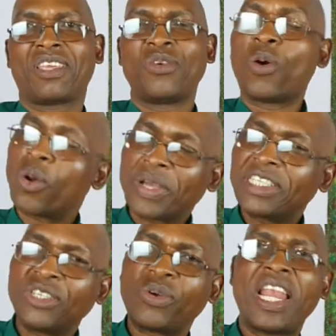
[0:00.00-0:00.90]
You
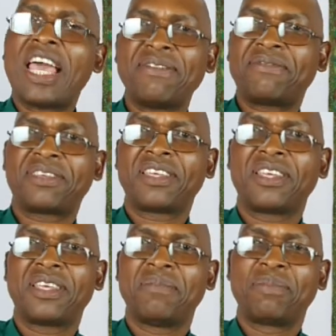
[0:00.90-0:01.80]
always enjoy life
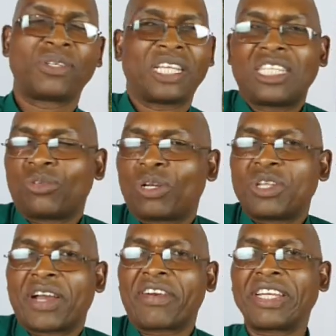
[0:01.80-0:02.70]
because that is what
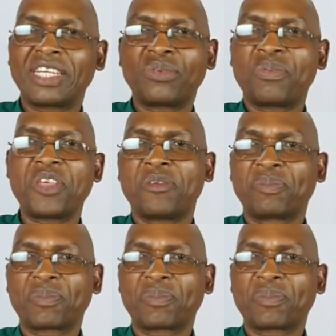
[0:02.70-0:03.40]
you are created to be.